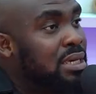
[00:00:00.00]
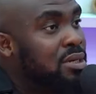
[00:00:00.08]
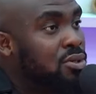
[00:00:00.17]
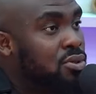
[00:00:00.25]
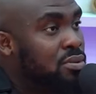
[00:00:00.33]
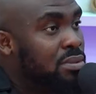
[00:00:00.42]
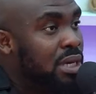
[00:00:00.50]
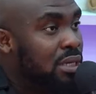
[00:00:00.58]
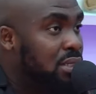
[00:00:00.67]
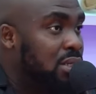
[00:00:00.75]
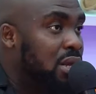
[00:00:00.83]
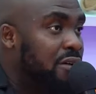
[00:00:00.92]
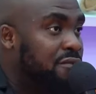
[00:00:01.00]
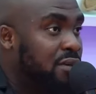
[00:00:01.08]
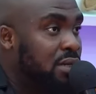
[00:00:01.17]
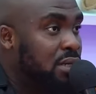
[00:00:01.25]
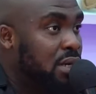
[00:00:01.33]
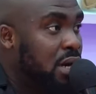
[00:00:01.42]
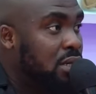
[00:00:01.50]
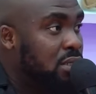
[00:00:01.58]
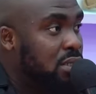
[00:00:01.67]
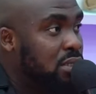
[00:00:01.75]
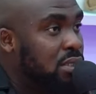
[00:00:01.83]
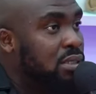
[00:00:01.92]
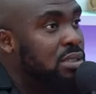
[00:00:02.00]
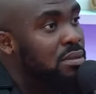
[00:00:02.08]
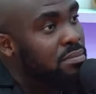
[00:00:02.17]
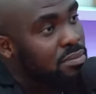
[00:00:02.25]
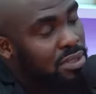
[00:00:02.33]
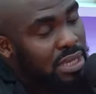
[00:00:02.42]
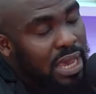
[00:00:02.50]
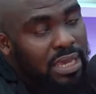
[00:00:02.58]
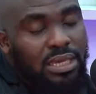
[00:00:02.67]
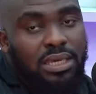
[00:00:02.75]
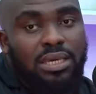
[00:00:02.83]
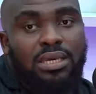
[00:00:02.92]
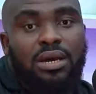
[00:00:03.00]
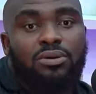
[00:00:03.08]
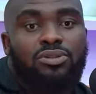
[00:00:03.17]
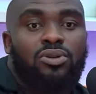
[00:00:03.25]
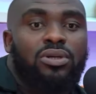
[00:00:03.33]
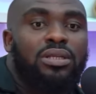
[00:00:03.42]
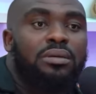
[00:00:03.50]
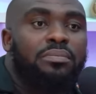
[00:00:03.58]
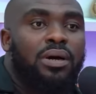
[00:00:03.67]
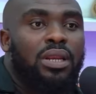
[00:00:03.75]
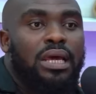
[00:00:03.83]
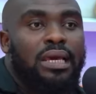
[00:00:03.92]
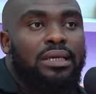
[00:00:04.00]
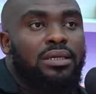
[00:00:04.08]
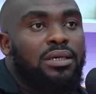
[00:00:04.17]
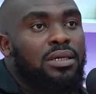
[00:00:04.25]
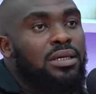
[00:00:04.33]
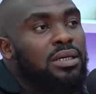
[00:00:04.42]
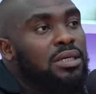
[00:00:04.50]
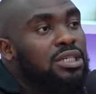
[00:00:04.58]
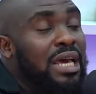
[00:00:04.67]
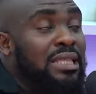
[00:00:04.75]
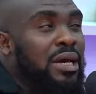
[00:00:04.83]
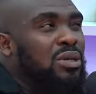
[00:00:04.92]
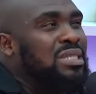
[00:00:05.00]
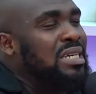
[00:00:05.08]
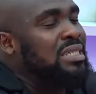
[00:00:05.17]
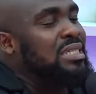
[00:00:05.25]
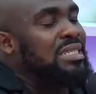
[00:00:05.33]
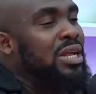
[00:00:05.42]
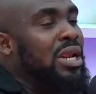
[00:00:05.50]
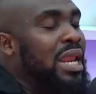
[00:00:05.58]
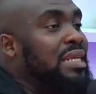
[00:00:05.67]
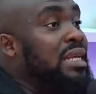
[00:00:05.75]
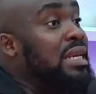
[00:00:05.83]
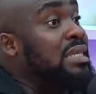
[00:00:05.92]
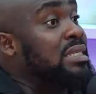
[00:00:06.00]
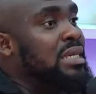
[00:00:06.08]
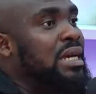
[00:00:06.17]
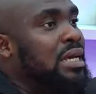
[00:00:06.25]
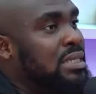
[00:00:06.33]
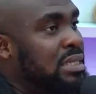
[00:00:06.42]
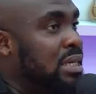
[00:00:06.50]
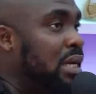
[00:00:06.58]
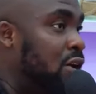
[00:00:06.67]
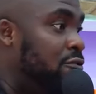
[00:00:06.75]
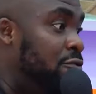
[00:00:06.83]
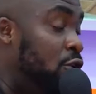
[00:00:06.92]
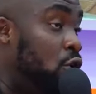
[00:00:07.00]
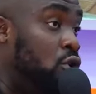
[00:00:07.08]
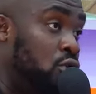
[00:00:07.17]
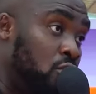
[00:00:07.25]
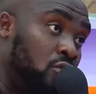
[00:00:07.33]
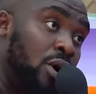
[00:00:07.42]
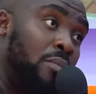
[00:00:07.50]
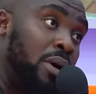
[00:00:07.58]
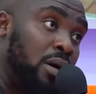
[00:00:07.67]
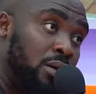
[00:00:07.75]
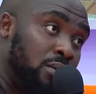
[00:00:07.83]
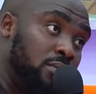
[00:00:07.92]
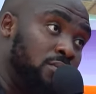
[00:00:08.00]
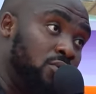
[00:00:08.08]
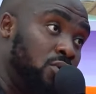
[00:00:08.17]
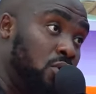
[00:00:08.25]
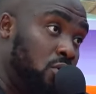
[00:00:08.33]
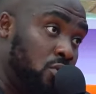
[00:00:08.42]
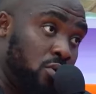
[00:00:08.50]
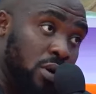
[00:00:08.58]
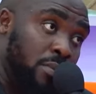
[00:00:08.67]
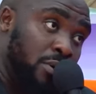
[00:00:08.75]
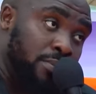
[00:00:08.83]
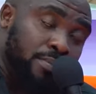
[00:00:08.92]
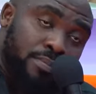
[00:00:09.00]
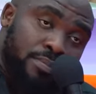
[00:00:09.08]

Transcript: You know Msaki, the South African artist. Mm-hmm. Msaki. I was talking about like, I, I was saying she sounded like the lead singer, singer of London Grammar. You know London Grammar, yeah.